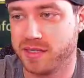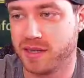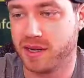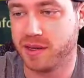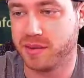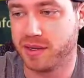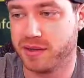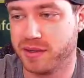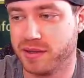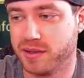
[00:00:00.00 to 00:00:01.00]
right, there we go.
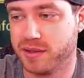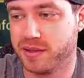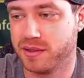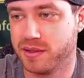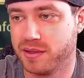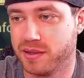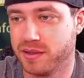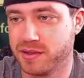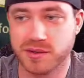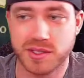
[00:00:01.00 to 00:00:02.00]
So
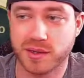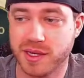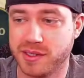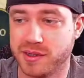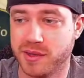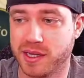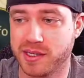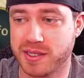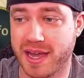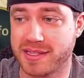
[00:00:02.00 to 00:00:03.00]
still can't do anything because
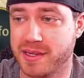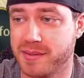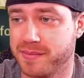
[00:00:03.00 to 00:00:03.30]
that's up.